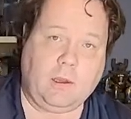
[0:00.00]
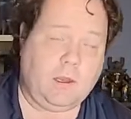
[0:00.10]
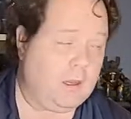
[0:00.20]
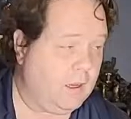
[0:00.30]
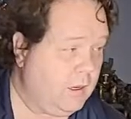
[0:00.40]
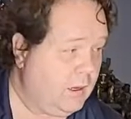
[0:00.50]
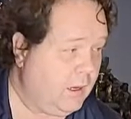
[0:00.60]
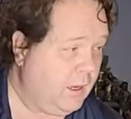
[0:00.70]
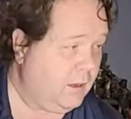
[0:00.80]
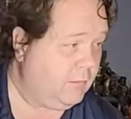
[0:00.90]
in
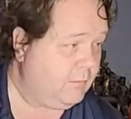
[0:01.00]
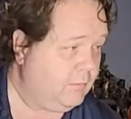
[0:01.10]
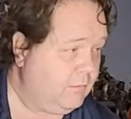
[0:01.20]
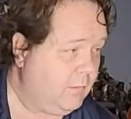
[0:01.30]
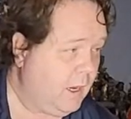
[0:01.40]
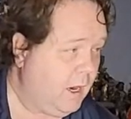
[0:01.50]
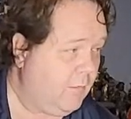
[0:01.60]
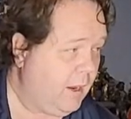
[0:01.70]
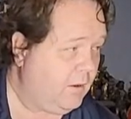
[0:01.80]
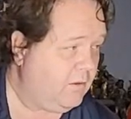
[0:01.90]

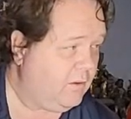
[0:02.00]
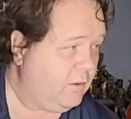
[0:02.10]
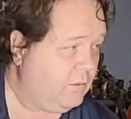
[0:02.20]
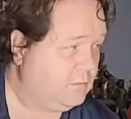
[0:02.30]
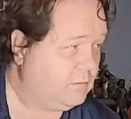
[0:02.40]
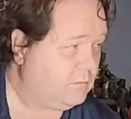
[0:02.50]
Iron Man 2